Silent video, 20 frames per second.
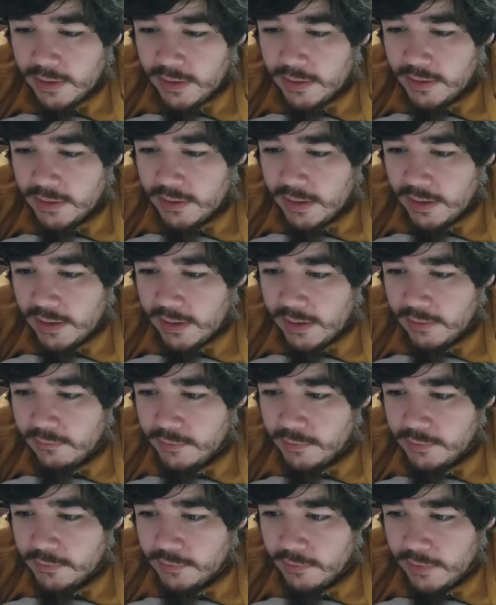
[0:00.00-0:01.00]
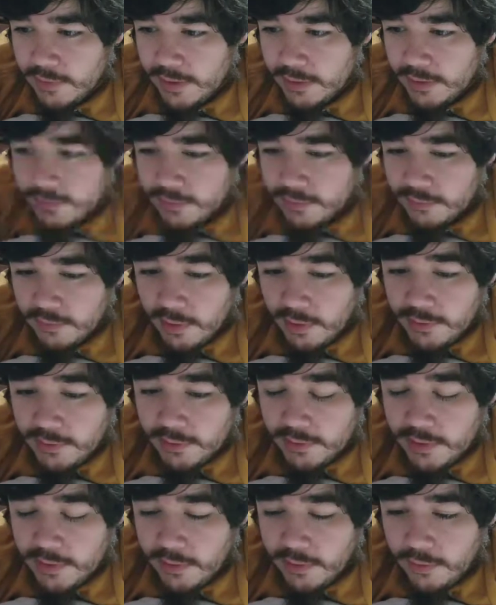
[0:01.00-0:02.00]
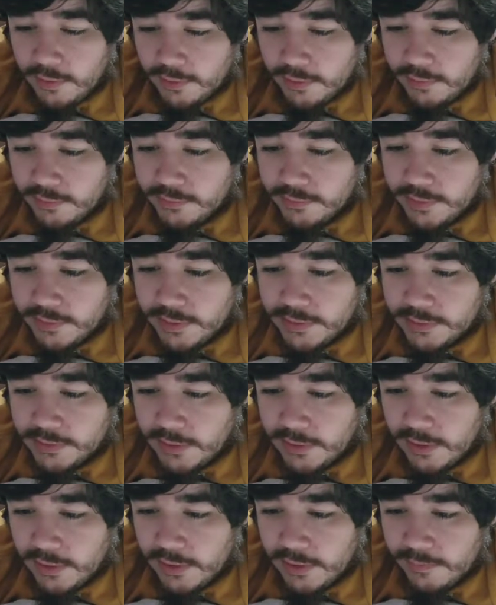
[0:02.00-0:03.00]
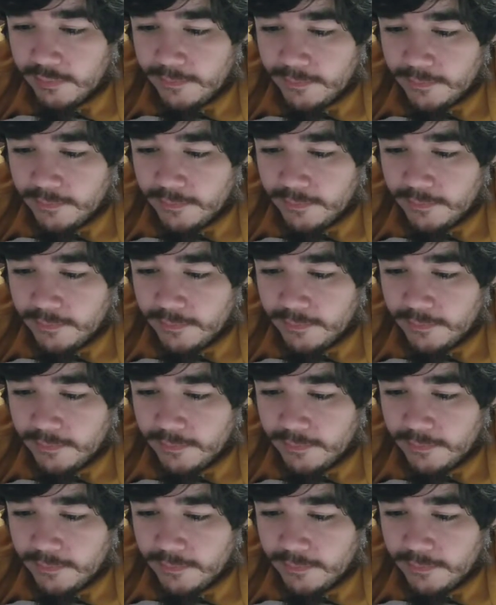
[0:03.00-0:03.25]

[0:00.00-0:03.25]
and I would try to draw the characters I saw.